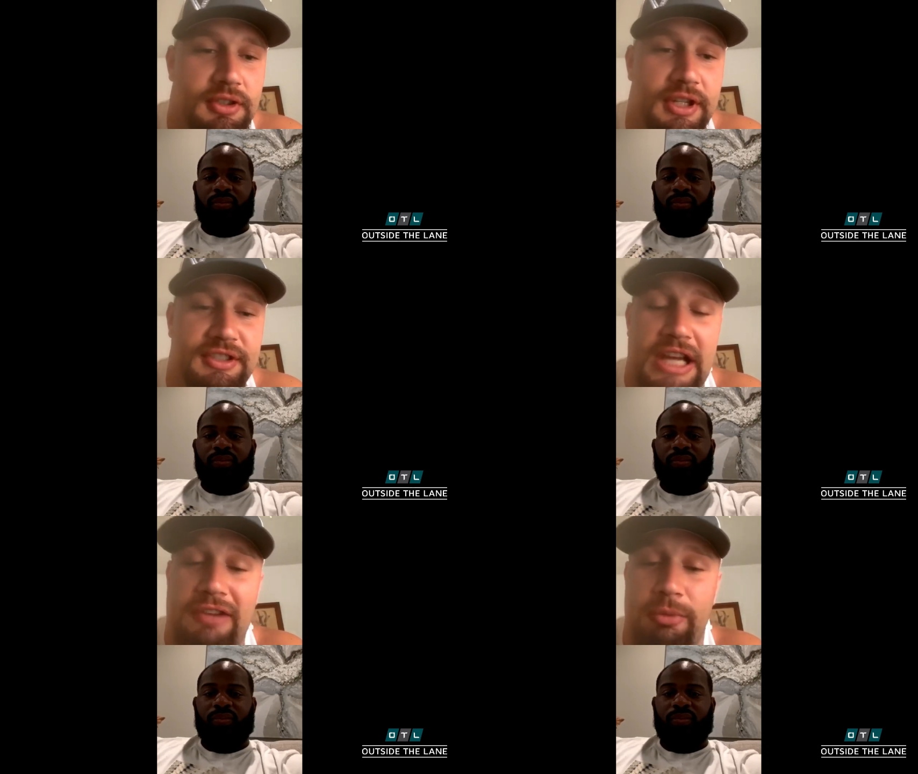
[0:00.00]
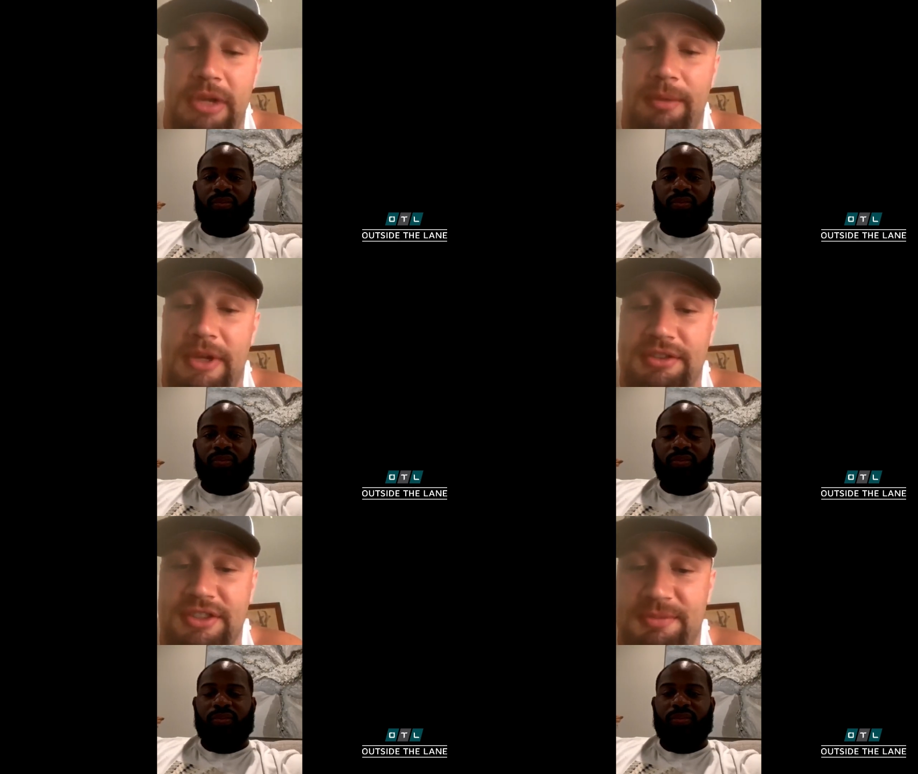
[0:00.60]
Speaker 1: it's kind of a big
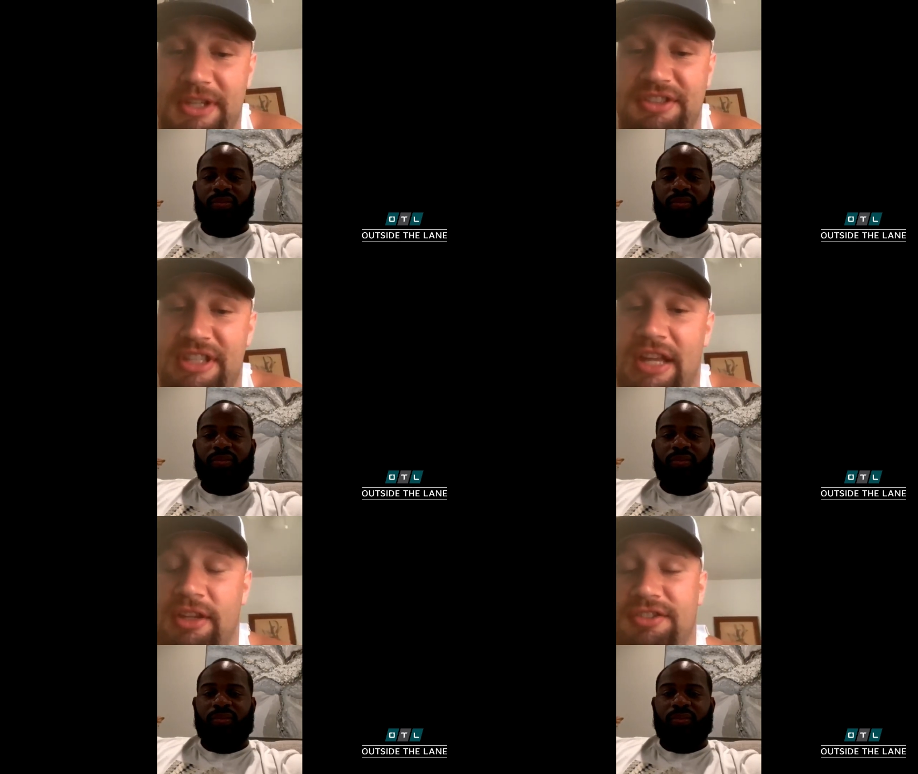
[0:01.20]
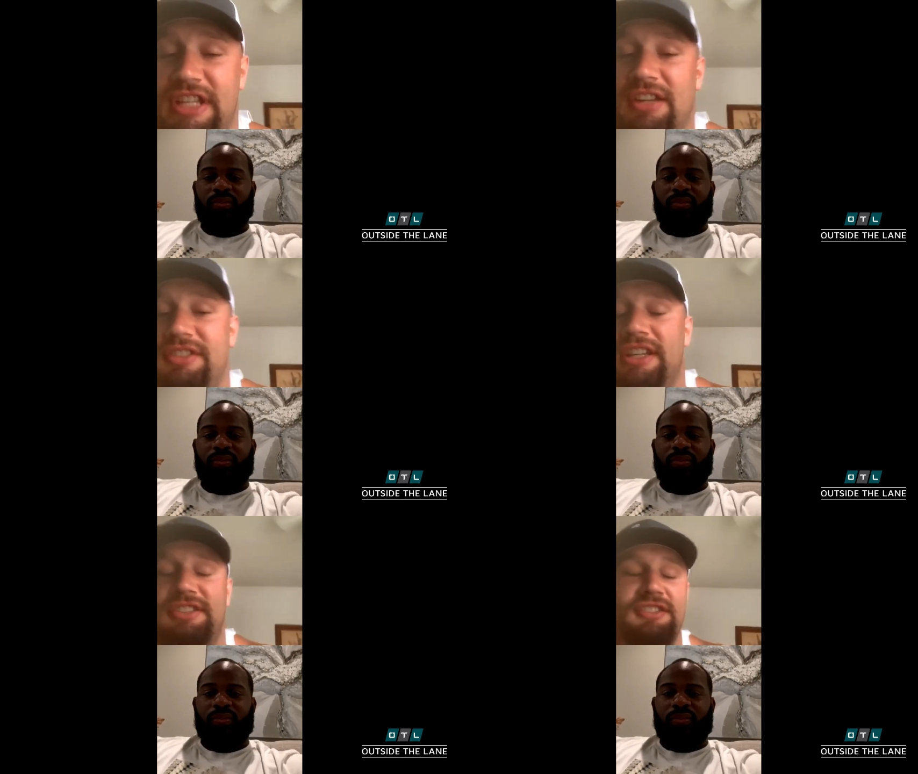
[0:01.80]
business, especially down there in South
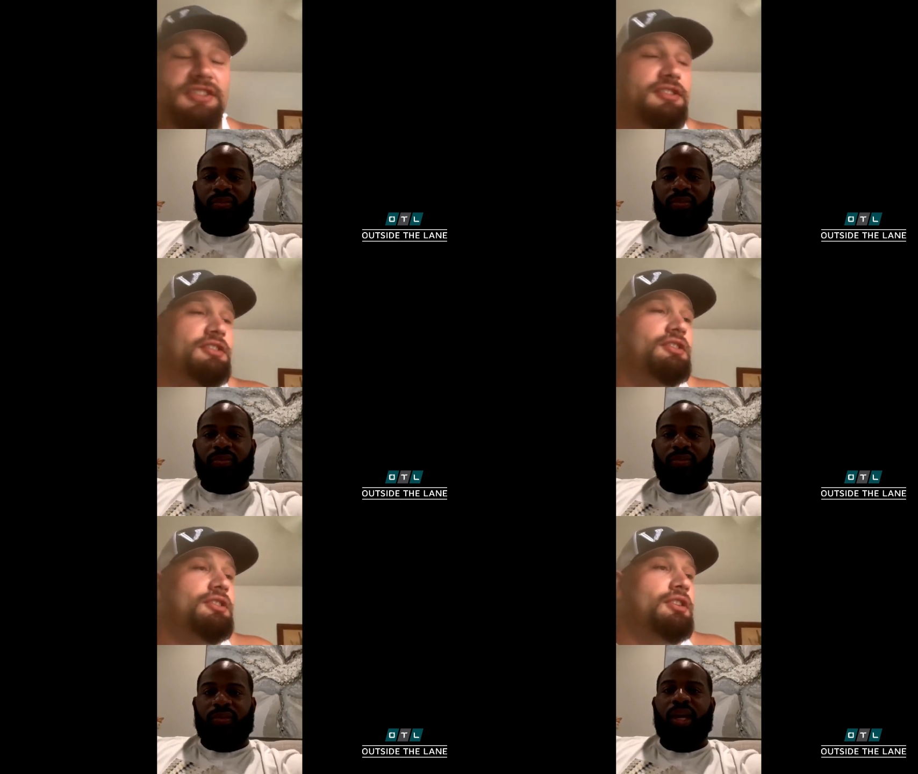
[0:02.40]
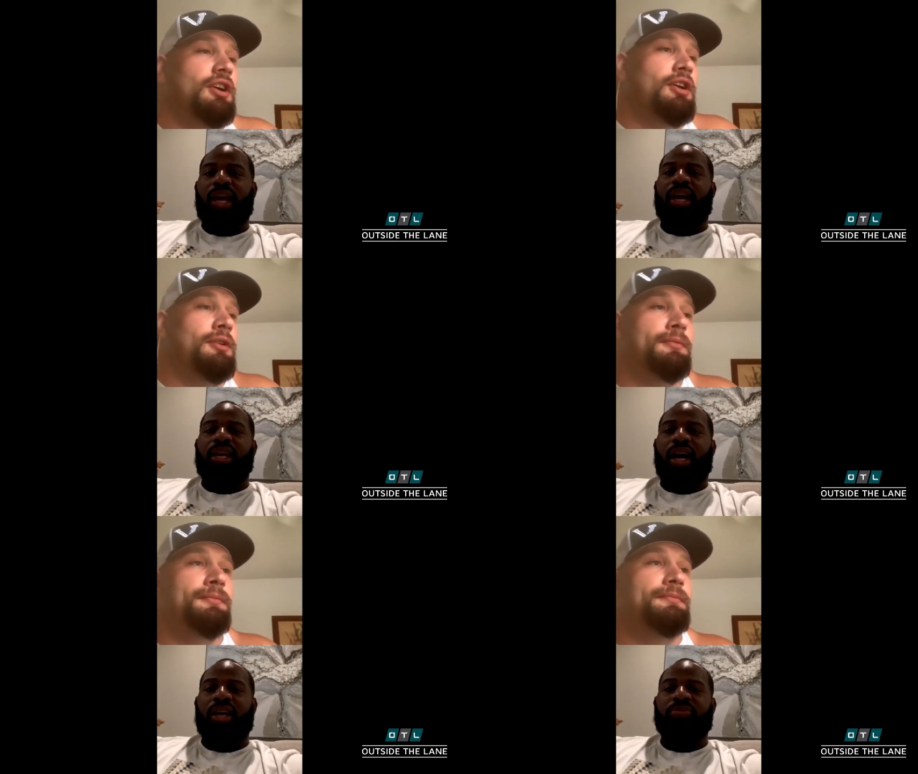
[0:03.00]
Texas.
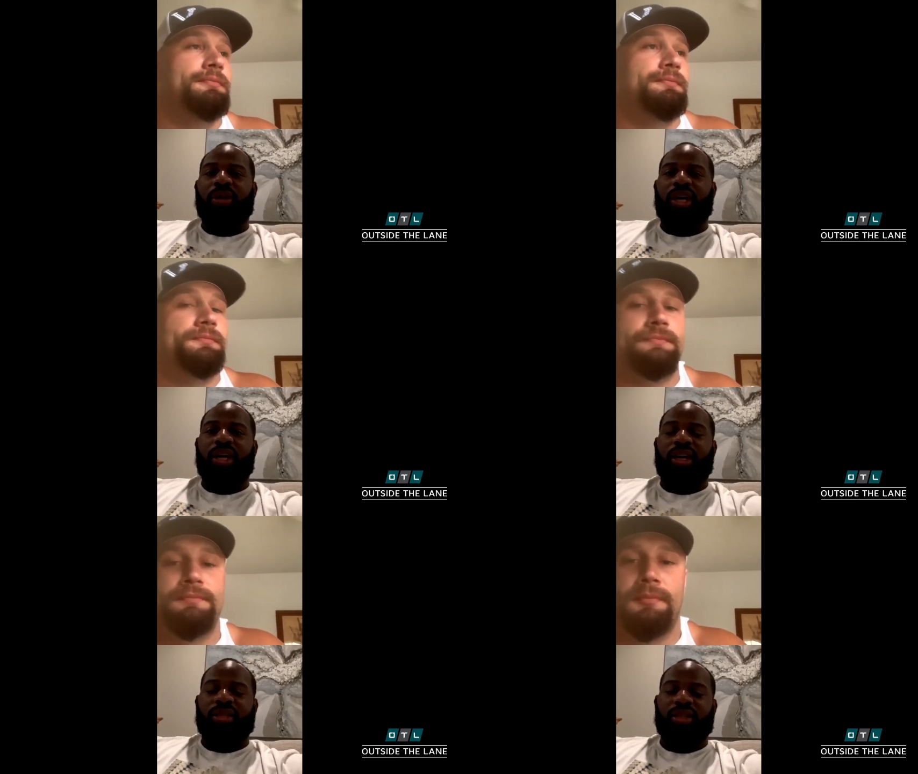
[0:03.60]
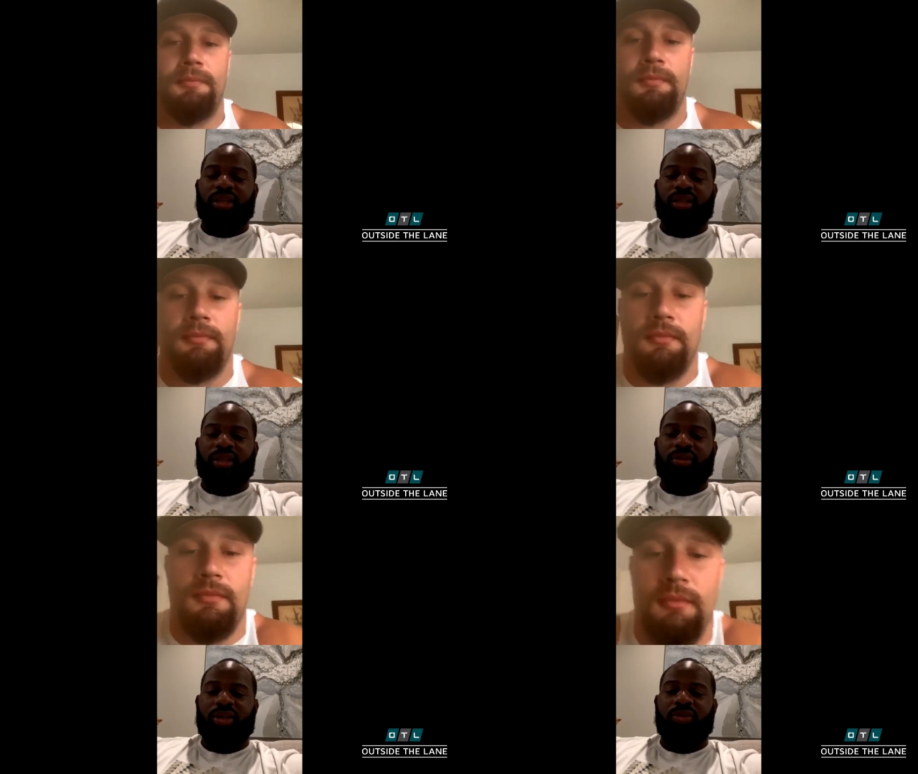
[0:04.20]
Speaker 2: Yeah, it's big. It's it's
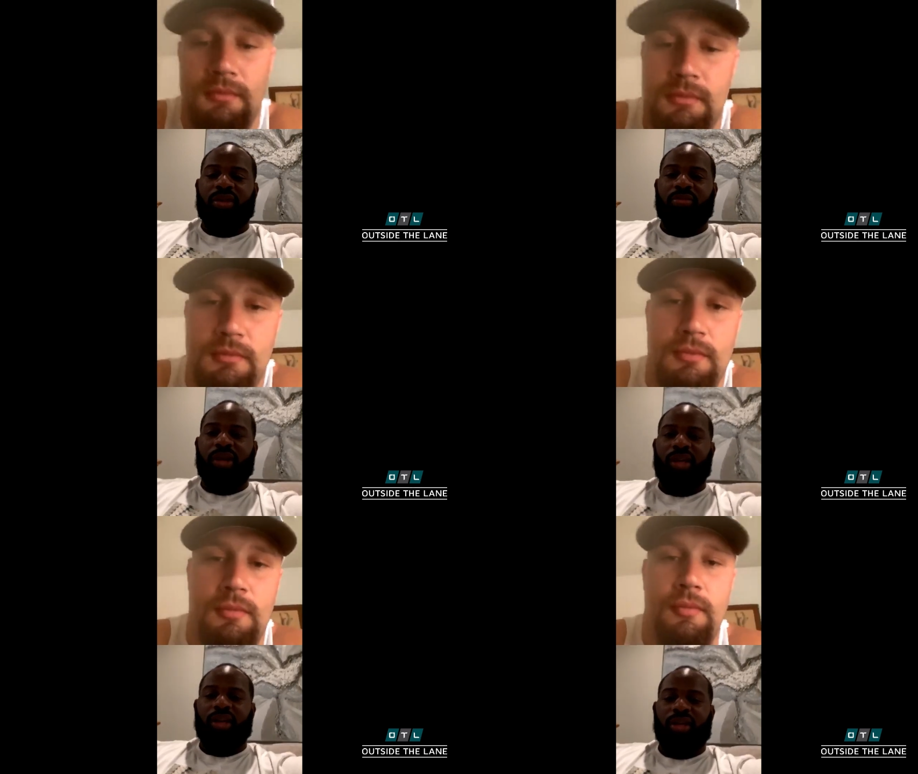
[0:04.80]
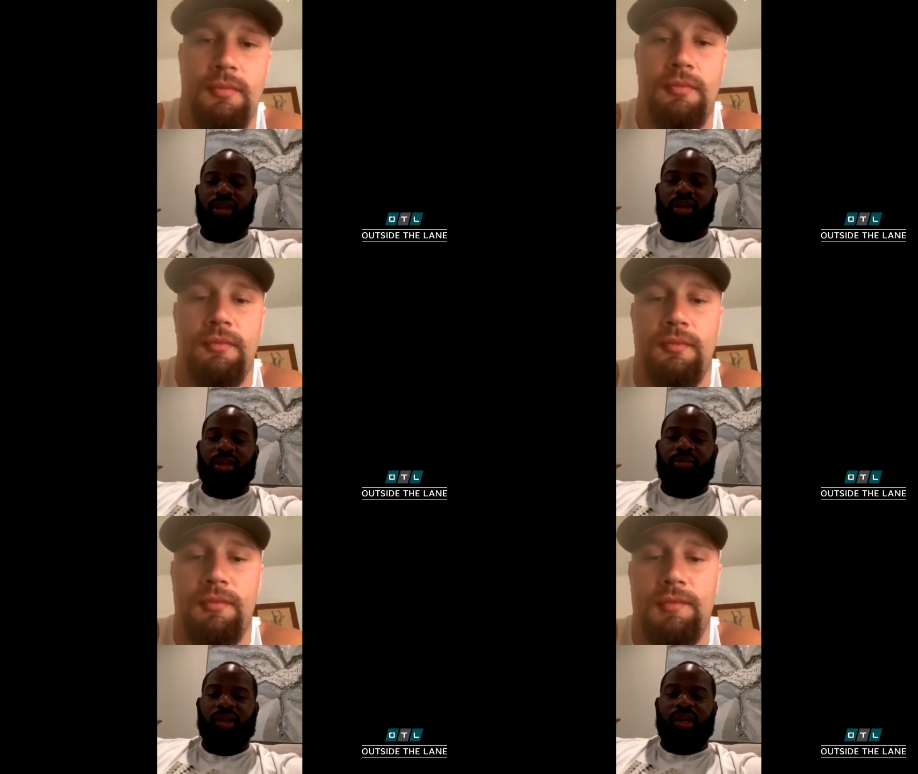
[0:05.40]
it's, it's really big.
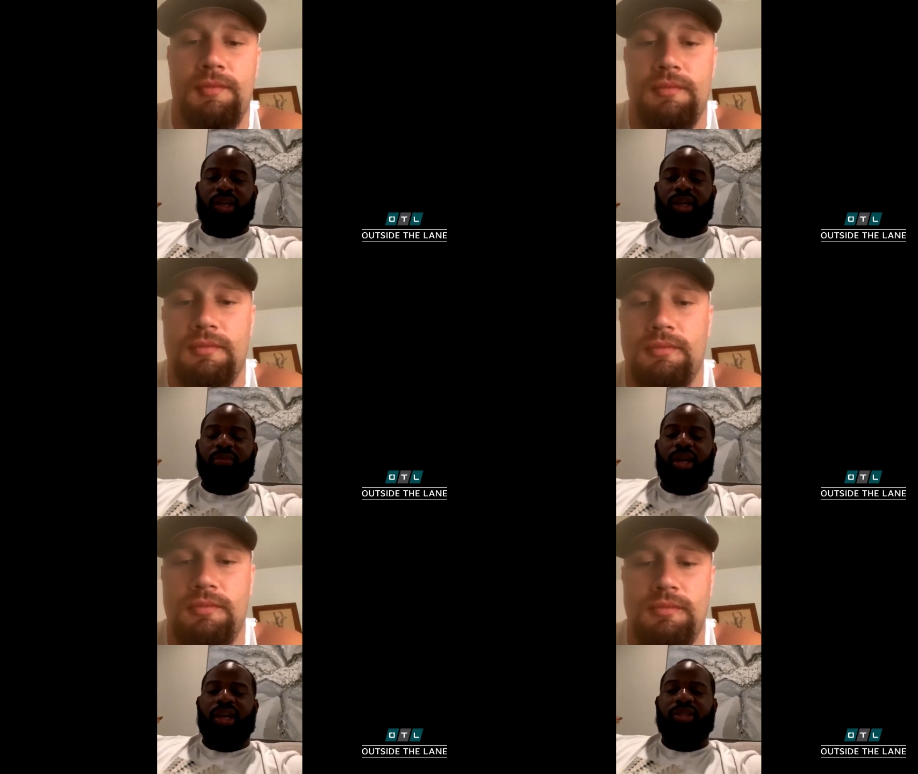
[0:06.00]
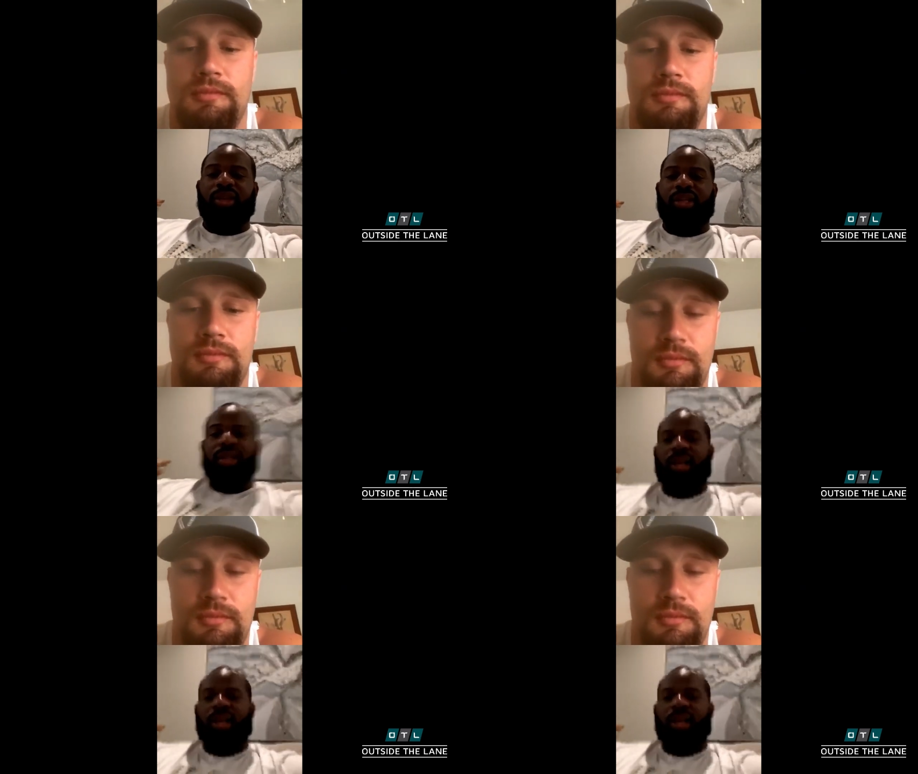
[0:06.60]
Um, I mean, that's it's